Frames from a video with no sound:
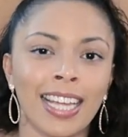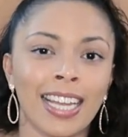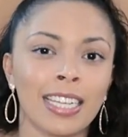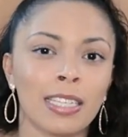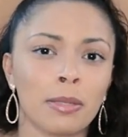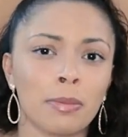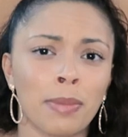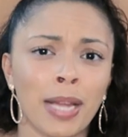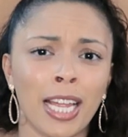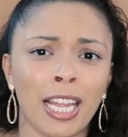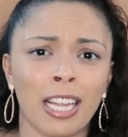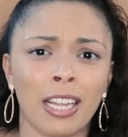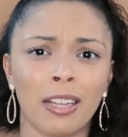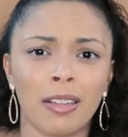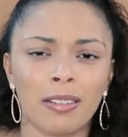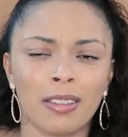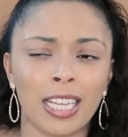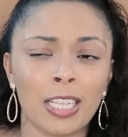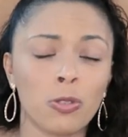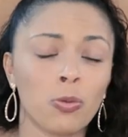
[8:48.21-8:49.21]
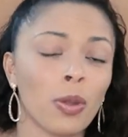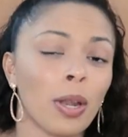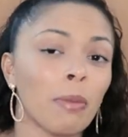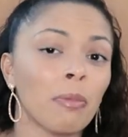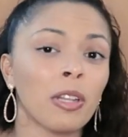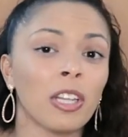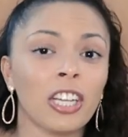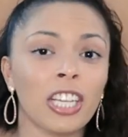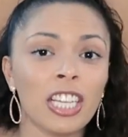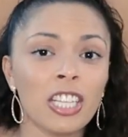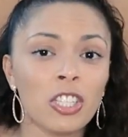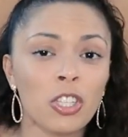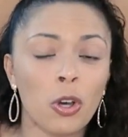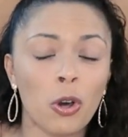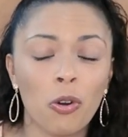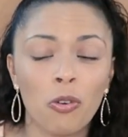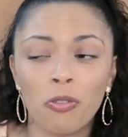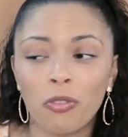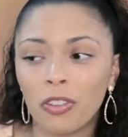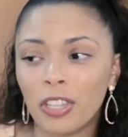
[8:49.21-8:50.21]
That's what I'm looking to
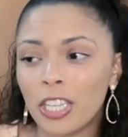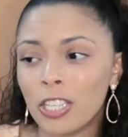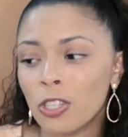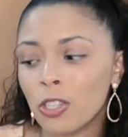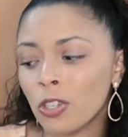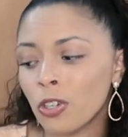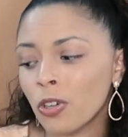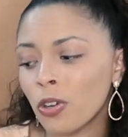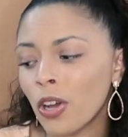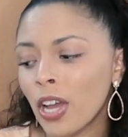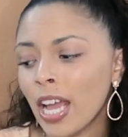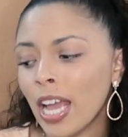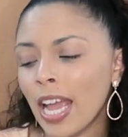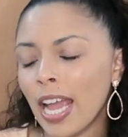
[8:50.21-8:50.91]
hopefully do,